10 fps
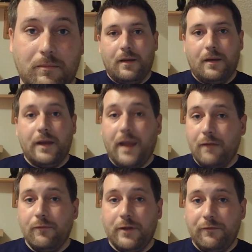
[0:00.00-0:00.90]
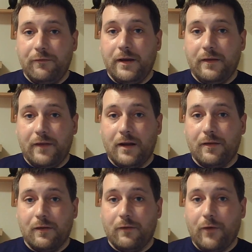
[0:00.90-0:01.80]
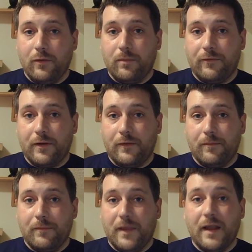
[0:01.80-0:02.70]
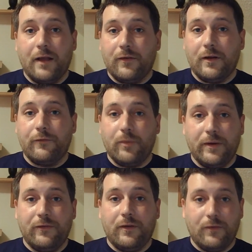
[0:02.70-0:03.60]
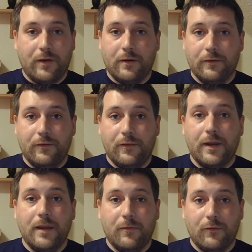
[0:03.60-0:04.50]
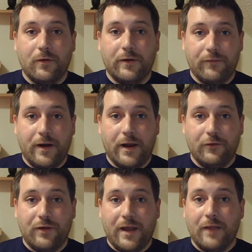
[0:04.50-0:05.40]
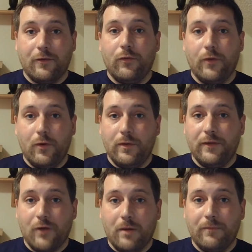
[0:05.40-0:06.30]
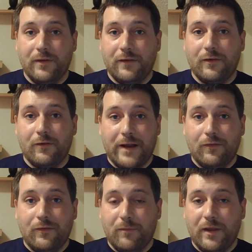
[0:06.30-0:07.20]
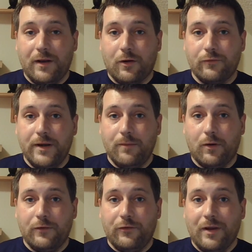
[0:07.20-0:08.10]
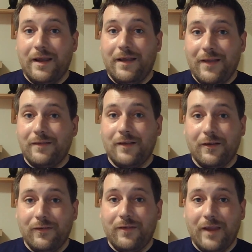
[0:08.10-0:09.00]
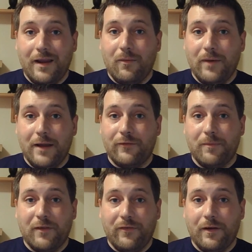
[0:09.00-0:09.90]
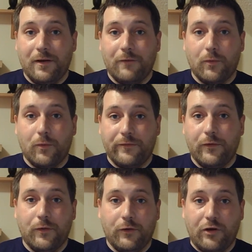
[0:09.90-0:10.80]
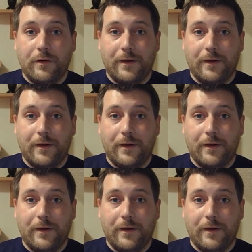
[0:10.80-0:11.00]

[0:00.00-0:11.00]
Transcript: I can't really find anything to fault with it. It has enough twists and turns to keep the story fresh, and although it's obvious that Ransom did it on rewatch, that doesn't take away from the fun of going through the journey.